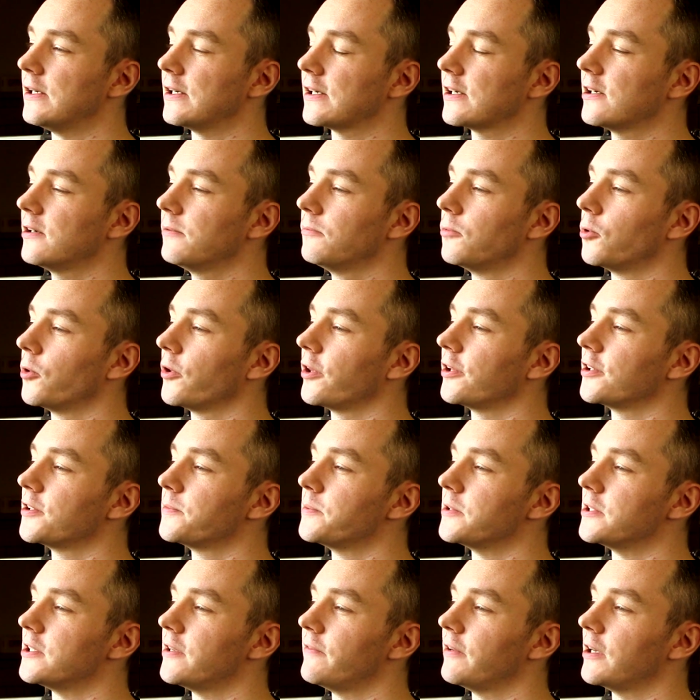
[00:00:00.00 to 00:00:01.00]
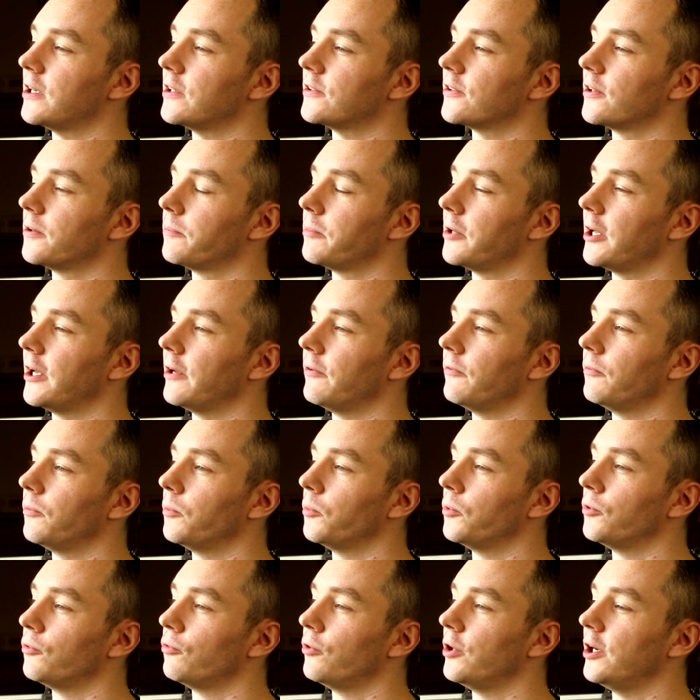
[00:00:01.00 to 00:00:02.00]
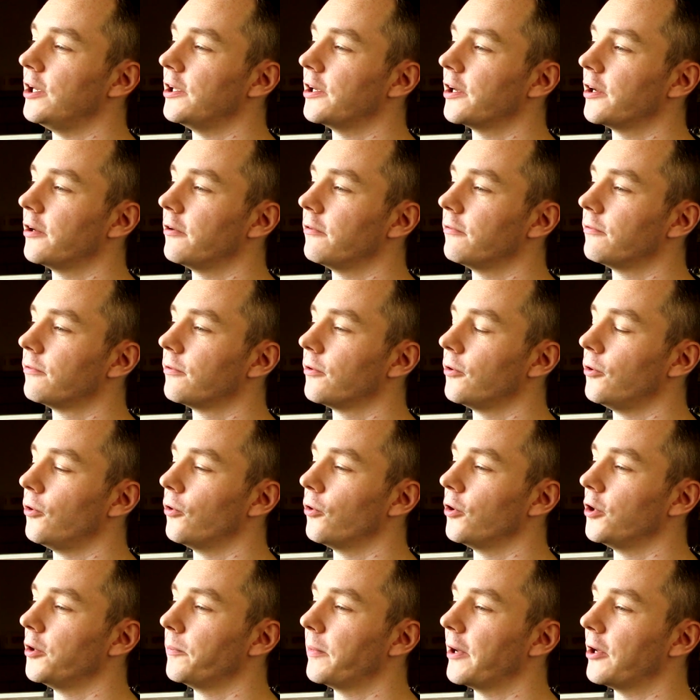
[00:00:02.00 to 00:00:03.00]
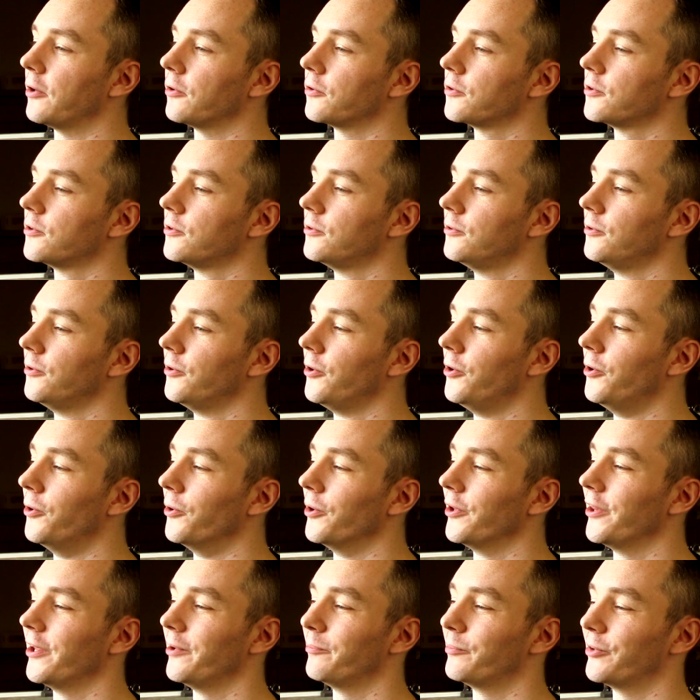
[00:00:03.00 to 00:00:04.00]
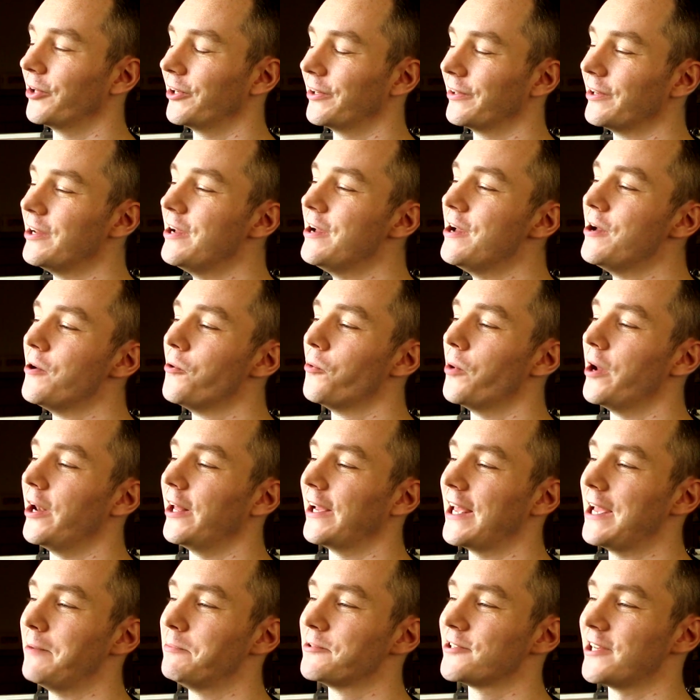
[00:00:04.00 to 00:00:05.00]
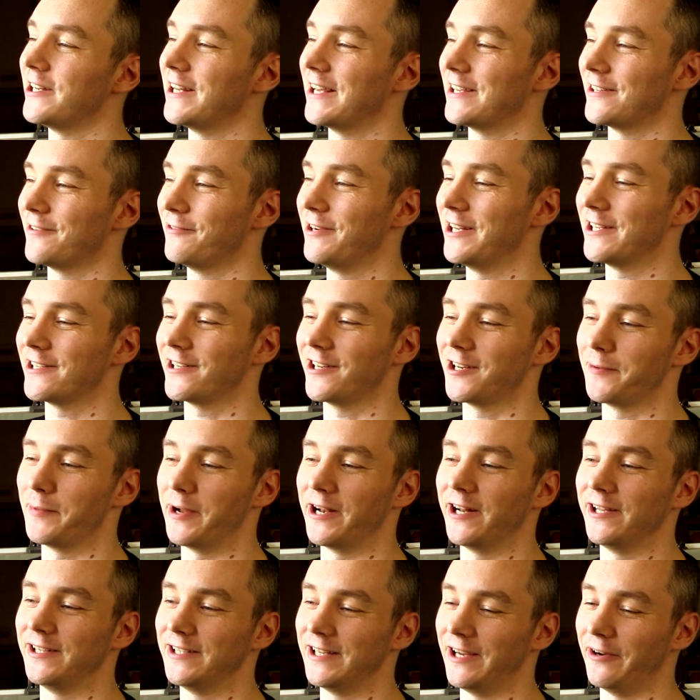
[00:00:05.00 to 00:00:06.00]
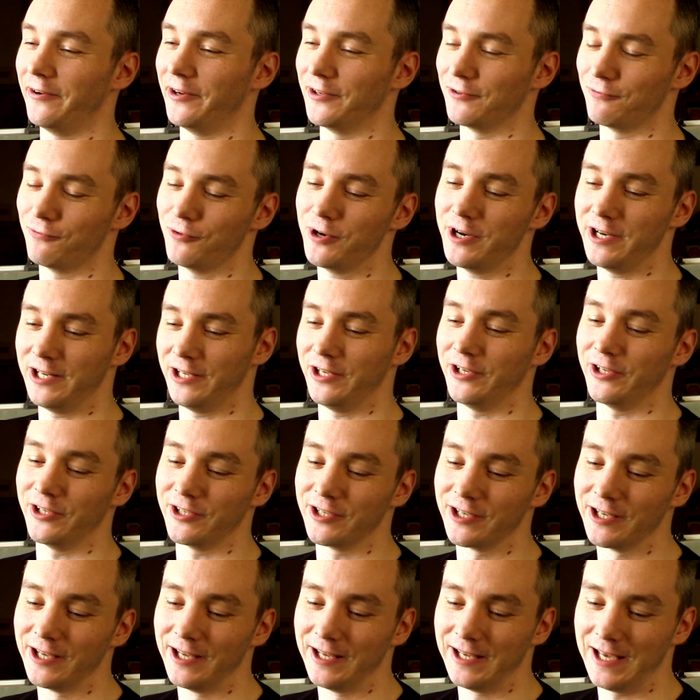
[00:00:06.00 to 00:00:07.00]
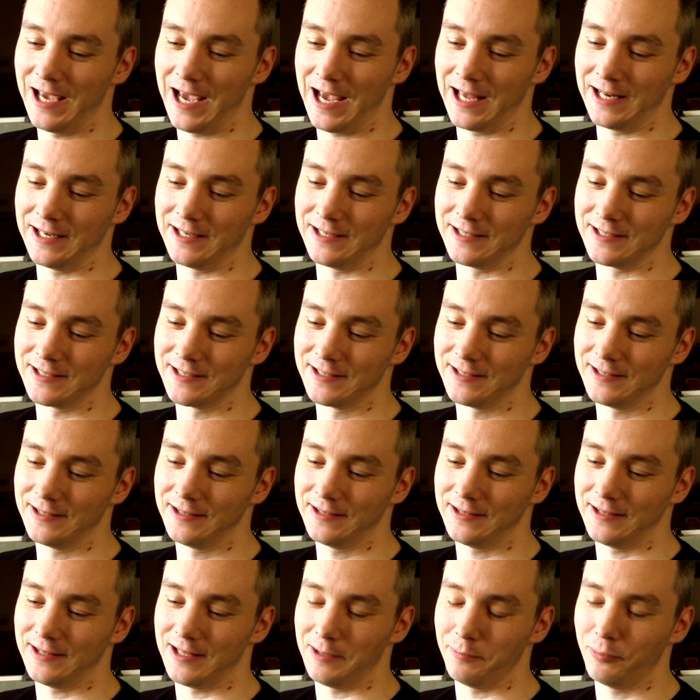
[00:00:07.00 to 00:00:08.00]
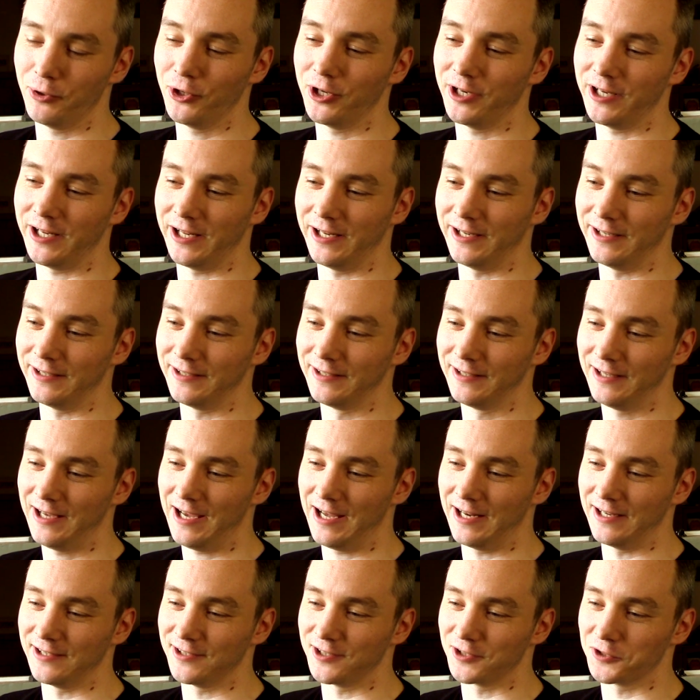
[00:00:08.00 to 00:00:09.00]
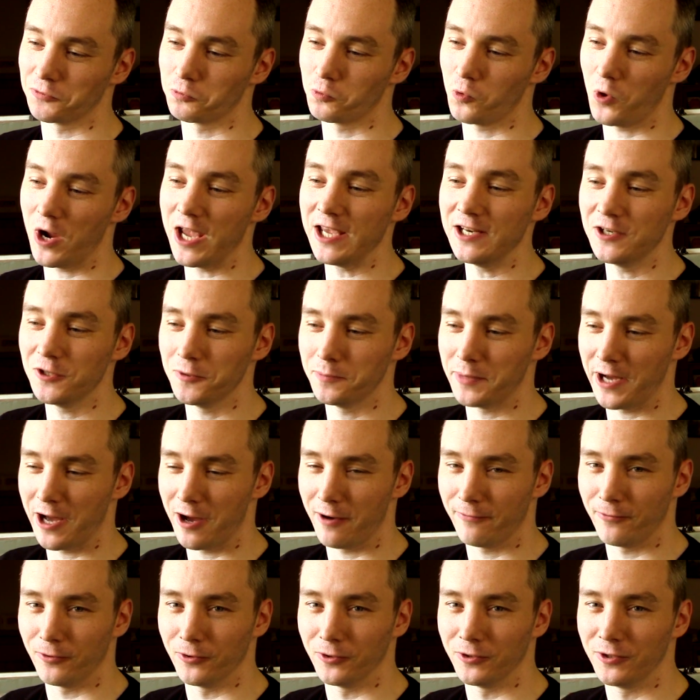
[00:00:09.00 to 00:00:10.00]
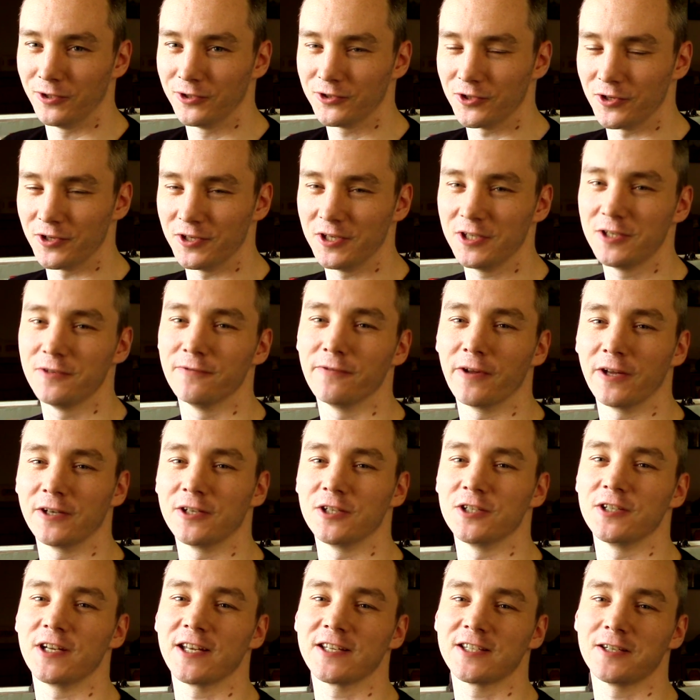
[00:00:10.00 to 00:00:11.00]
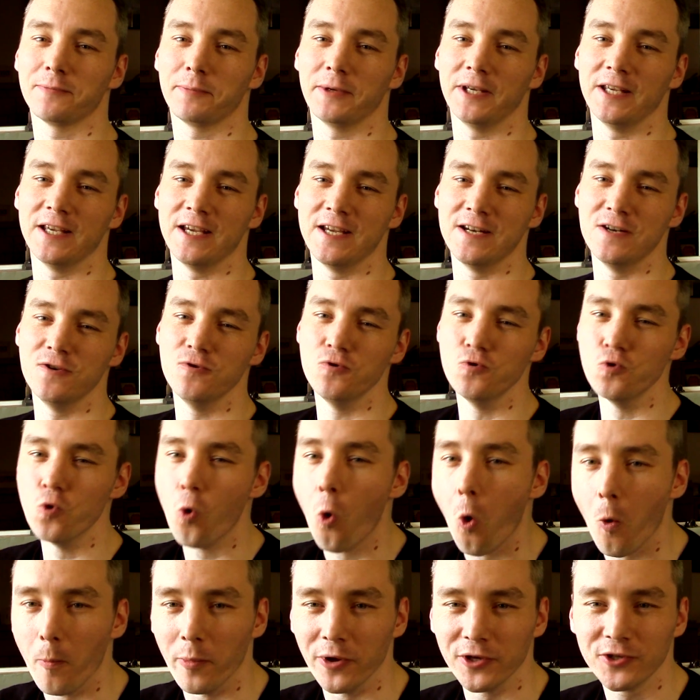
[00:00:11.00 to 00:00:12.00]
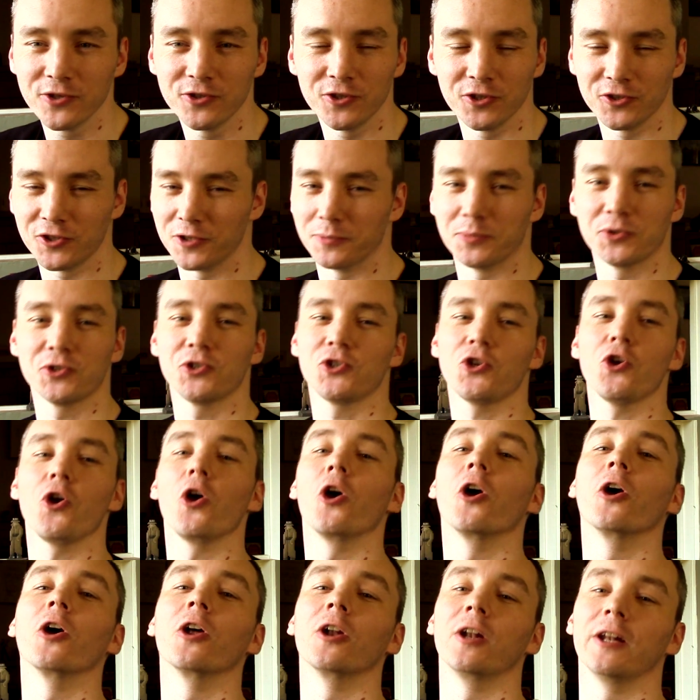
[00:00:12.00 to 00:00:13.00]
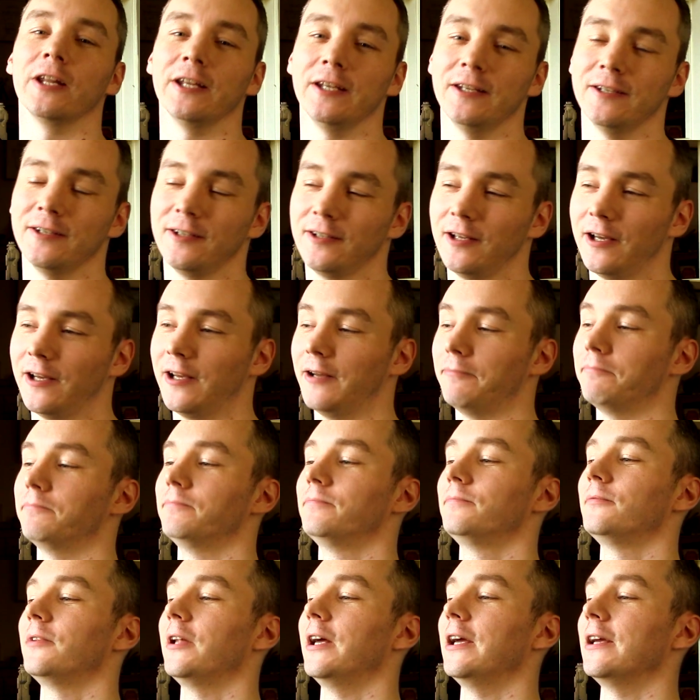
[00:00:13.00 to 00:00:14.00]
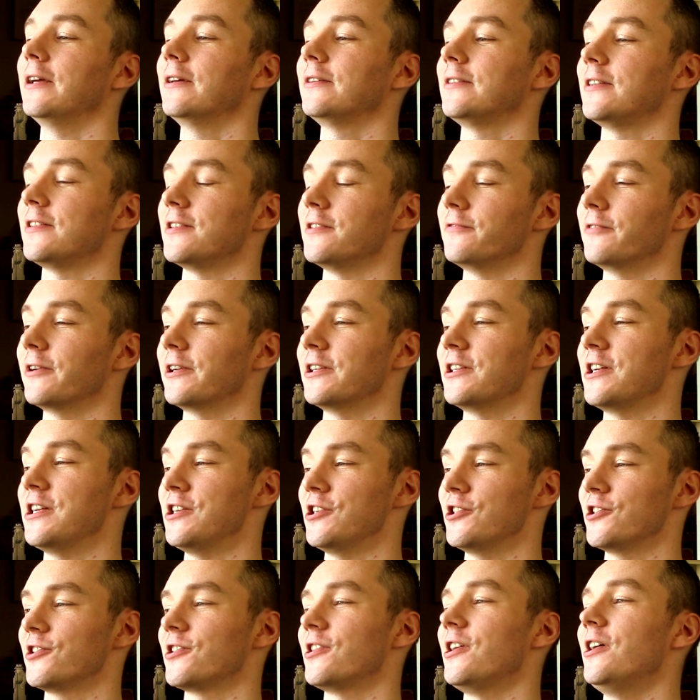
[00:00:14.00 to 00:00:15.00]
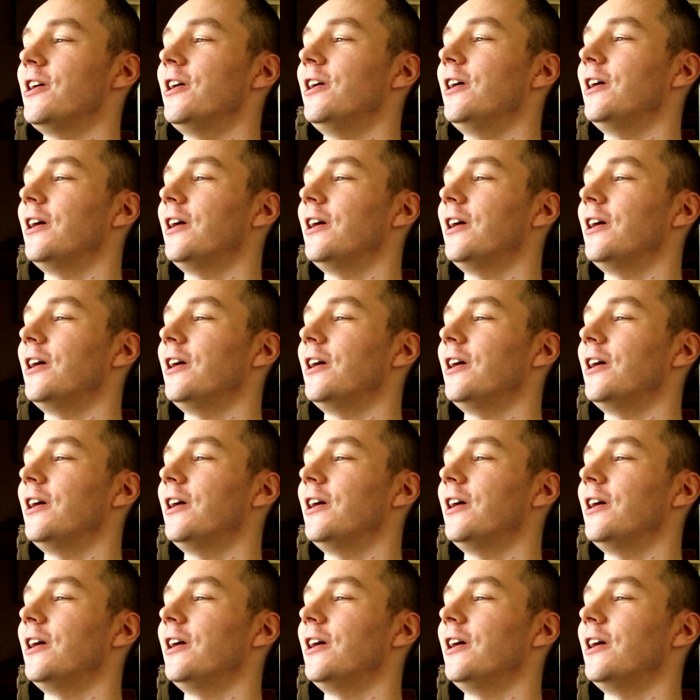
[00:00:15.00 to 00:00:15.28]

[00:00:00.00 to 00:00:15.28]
can't remember what the specific example I was really kind of annoyed about with it, but when a game designer gets really excited about an idea and it's really good, and they put it in, and it's just way too powerful, so the disadvantage has to be enormous, just absurdly disadvantageous.